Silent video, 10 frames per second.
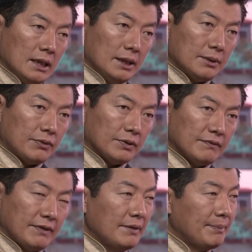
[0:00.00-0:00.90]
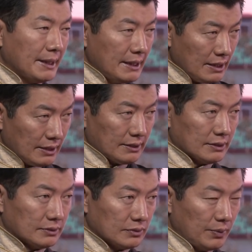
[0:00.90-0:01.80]
And from the very beginning, you
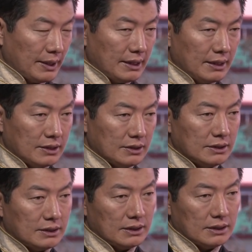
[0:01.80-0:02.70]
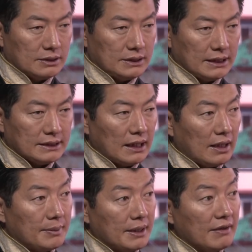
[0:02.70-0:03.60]
know, when Chinese
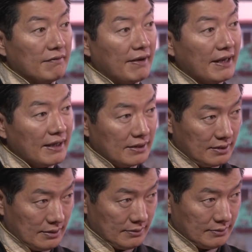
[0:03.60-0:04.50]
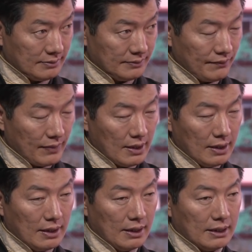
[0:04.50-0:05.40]
army invaded
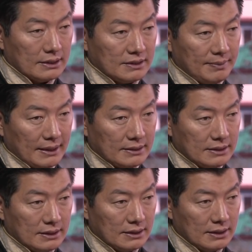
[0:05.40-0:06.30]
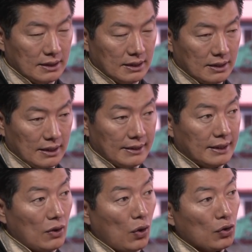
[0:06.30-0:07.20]
Tibet and
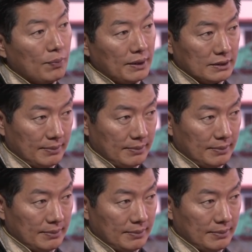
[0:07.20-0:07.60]
then occupied